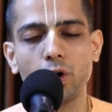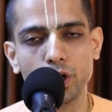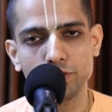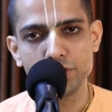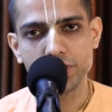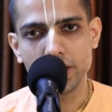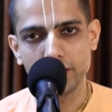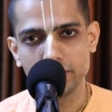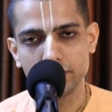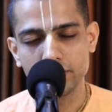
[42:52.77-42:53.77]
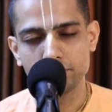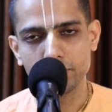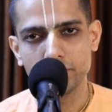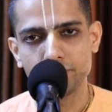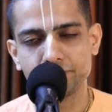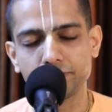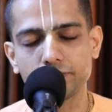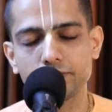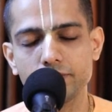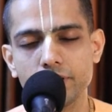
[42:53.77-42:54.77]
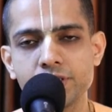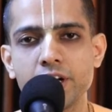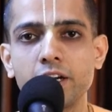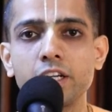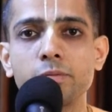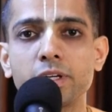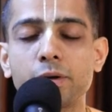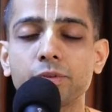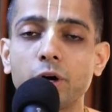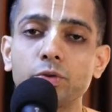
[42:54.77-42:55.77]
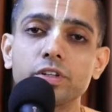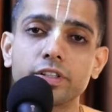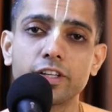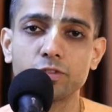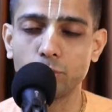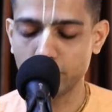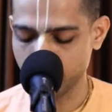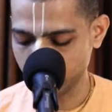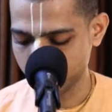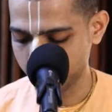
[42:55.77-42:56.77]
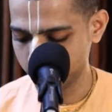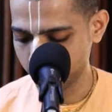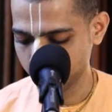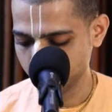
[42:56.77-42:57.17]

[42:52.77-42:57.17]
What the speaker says: Or if we chant in the temple, chanting becomes 1,000 times more effective.